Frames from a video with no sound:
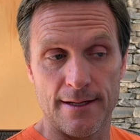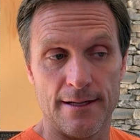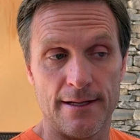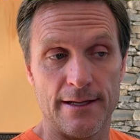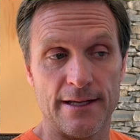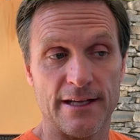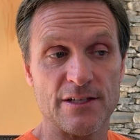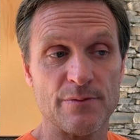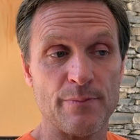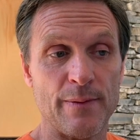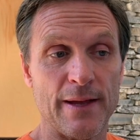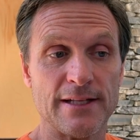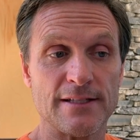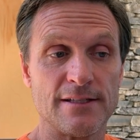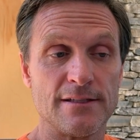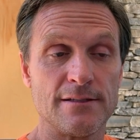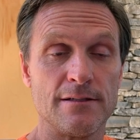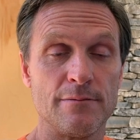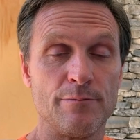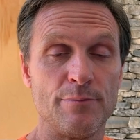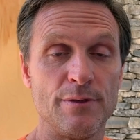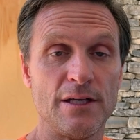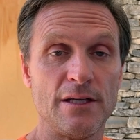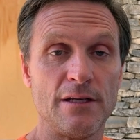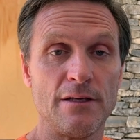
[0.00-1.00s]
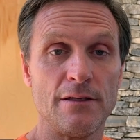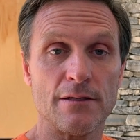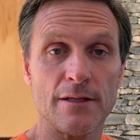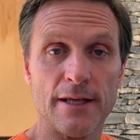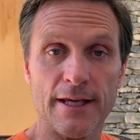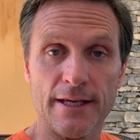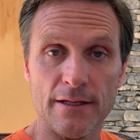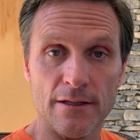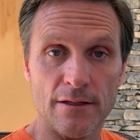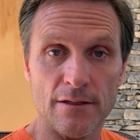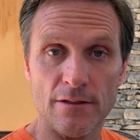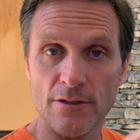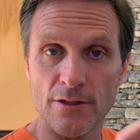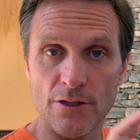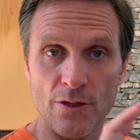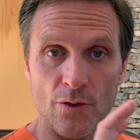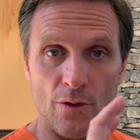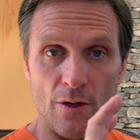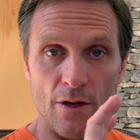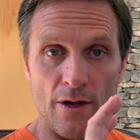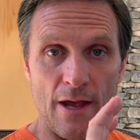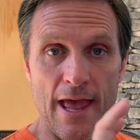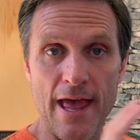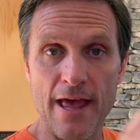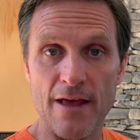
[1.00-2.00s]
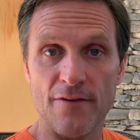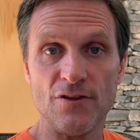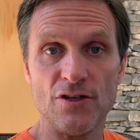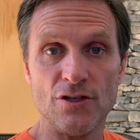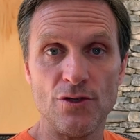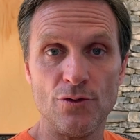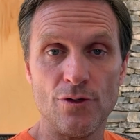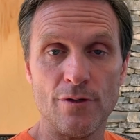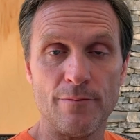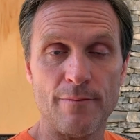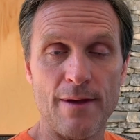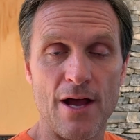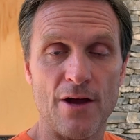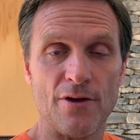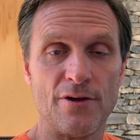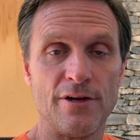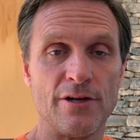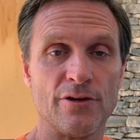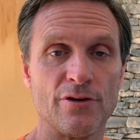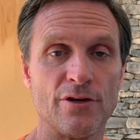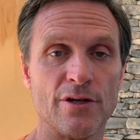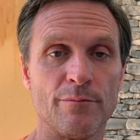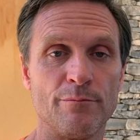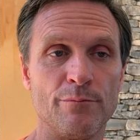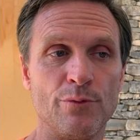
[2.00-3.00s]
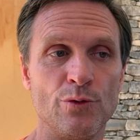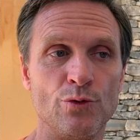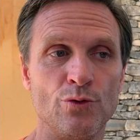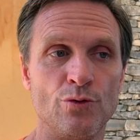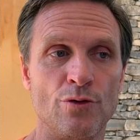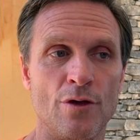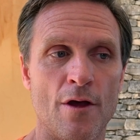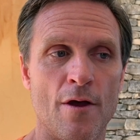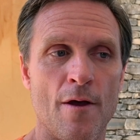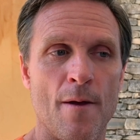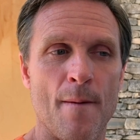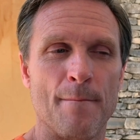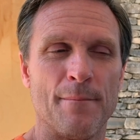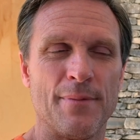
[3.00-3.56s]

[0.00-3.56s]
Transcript: expect it to be like a heavy duty mountaineering boot,